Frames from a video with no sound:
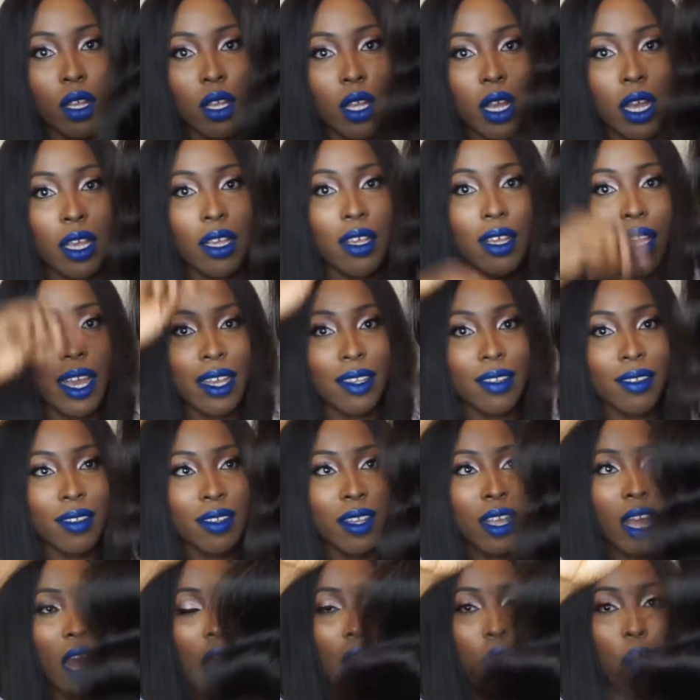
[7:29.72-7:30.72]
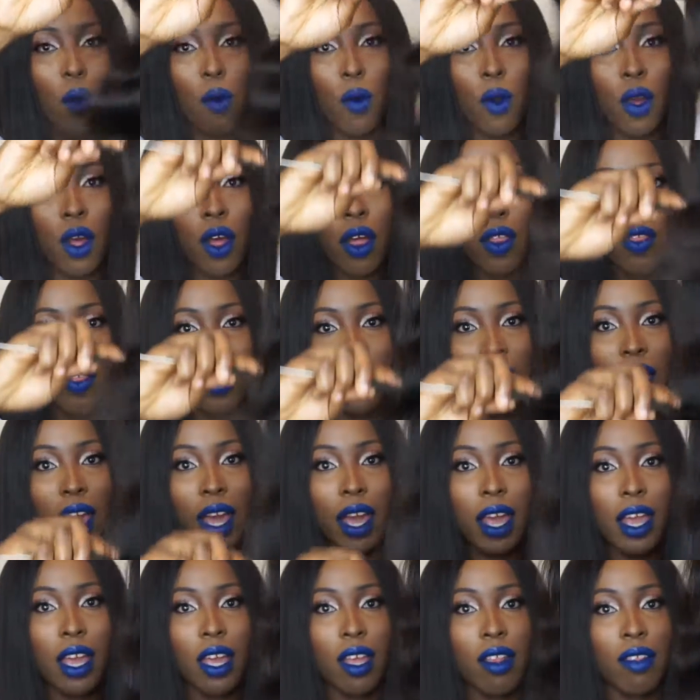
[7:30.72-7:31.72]
And you guys see how the
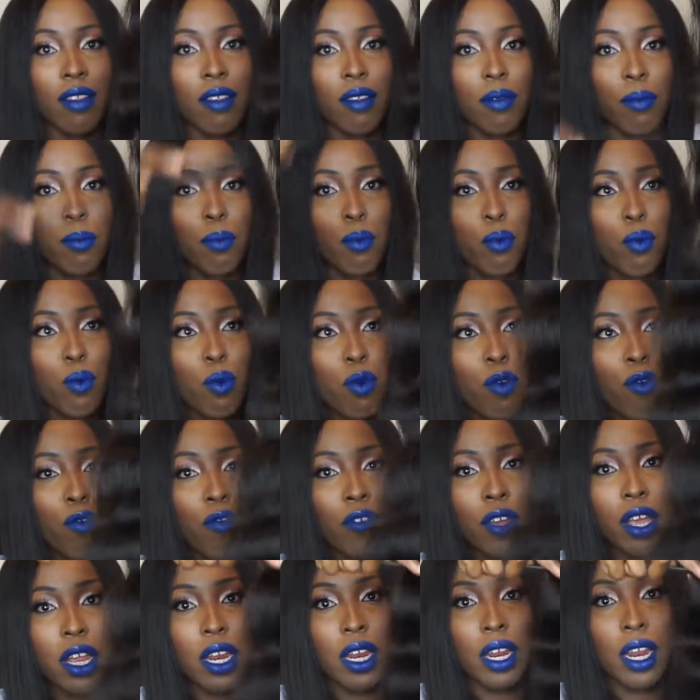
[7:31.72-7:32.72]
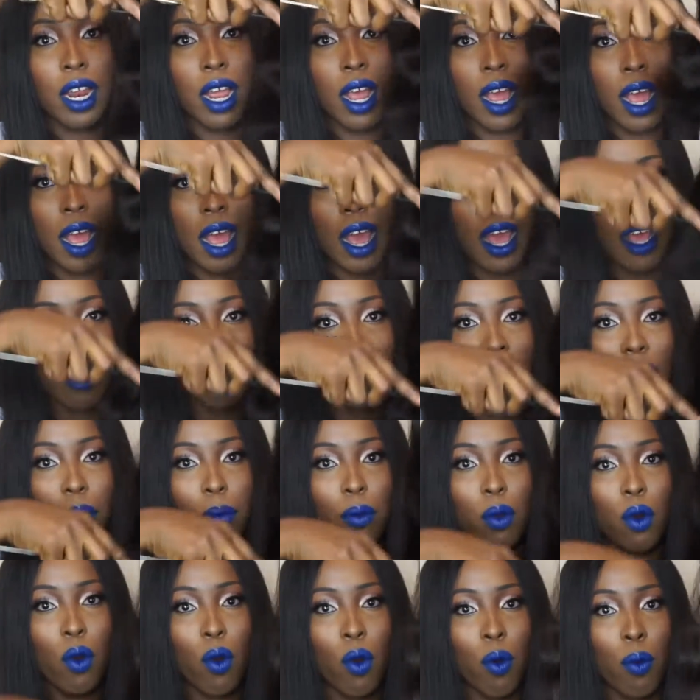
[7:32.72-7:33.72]
hair is moving as
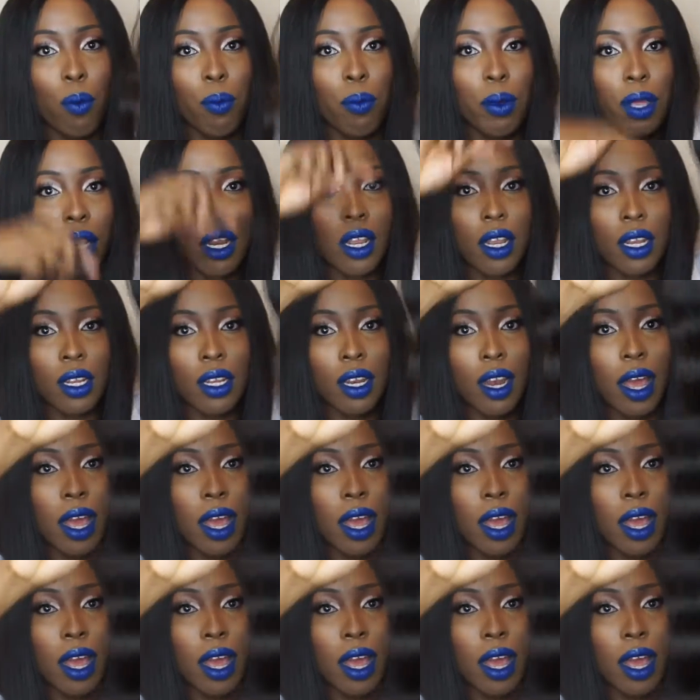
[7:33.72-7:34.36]
I'm combing it.